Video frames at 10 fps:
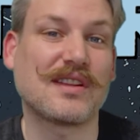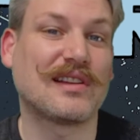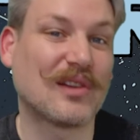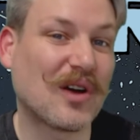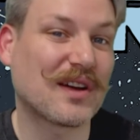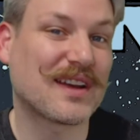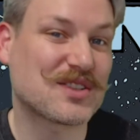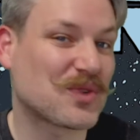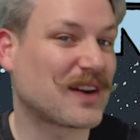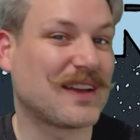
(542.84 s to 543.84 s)
longest
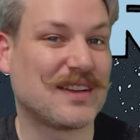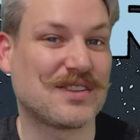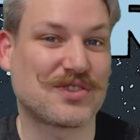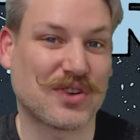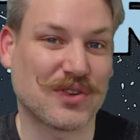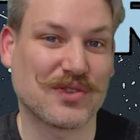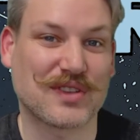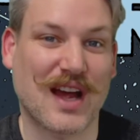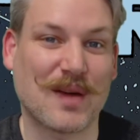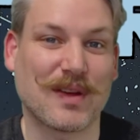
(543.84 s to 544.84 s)
running Ninja Turtles
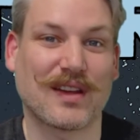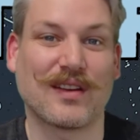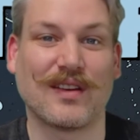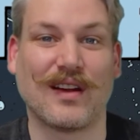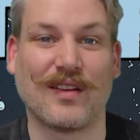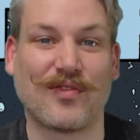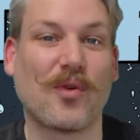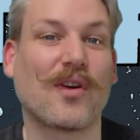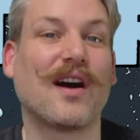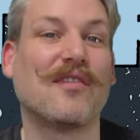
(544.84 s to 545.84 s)
comic
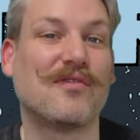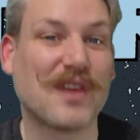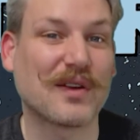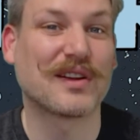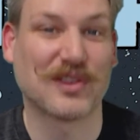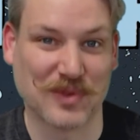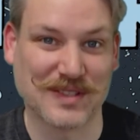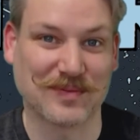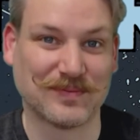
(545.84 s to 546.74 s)
for a very good reason.